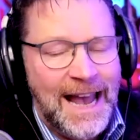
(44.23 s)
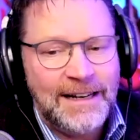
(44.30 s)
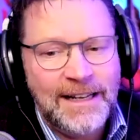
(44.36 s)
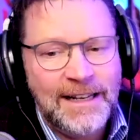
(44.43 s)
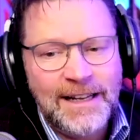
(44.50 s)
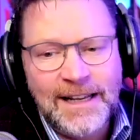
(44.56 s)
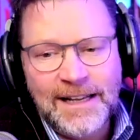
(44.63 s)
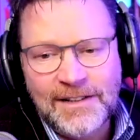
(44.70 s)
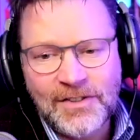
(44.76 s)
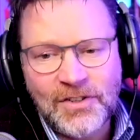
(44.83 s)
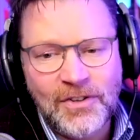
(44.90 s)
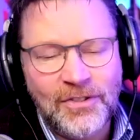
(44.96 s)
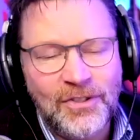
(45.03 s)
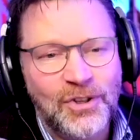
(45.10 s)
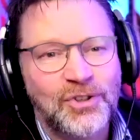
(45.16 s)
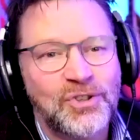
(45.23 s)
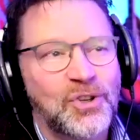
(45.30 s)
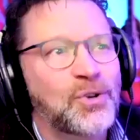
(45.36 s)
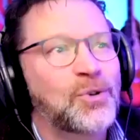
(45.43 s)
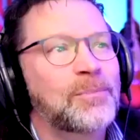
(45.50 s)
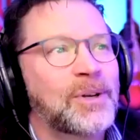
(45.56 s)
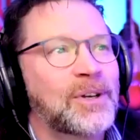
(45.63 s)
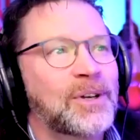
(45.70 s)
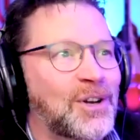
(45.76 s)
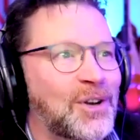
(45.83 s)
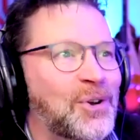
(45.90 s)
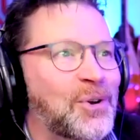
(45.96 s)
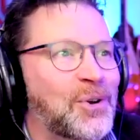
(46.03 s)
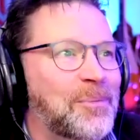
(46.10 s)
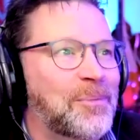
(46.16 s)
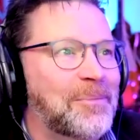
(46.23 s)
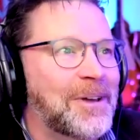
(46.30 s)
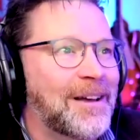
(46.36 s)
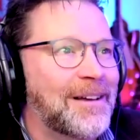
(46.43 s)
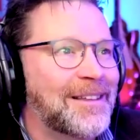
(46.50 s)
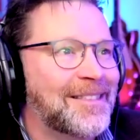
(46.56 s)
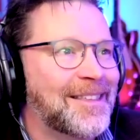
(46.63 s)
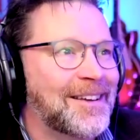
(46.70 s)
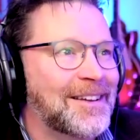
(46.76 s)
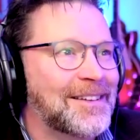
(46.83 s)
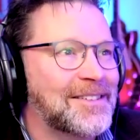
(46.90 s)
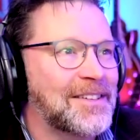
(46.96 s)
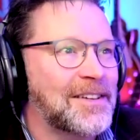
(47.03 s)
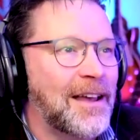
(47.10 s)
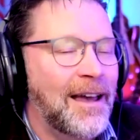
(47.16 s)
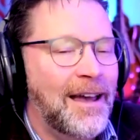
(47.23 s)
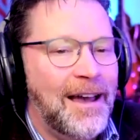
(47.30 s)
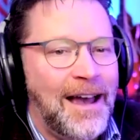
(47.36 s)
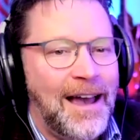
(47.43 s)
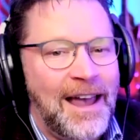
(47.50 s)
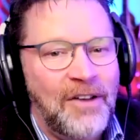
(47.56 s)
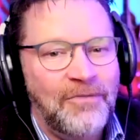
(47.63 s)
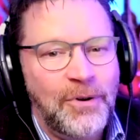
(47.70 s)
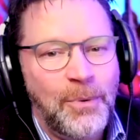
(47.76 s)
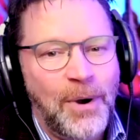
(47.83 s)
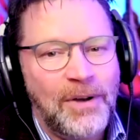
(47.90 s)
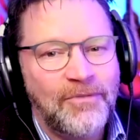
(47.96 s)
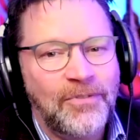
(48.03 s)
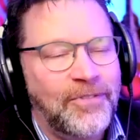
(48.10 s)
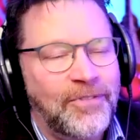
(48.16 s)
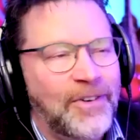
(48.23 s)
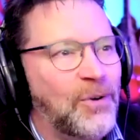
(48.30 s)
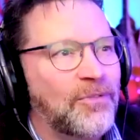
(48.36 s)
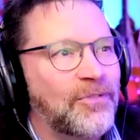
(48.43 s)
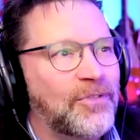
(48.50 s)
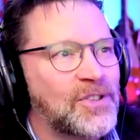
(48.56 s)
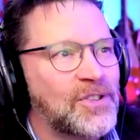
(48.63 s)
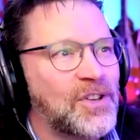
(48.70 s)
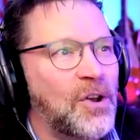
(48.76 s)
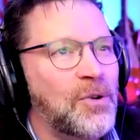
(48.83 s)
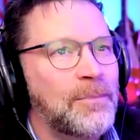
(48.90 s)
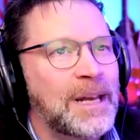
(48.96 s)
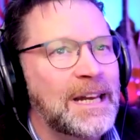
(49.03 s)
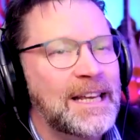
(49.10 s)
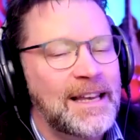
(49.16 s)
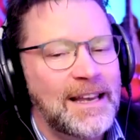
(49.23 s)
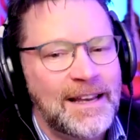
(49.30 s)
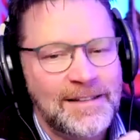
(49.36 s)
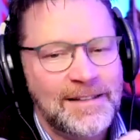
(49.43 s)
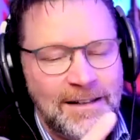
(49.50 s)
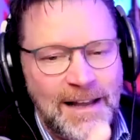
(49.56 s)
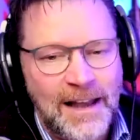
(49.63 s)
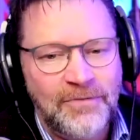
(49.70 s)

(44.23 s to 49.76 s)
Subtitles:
And it isn't the doom and gloom that everyone felt for so many years.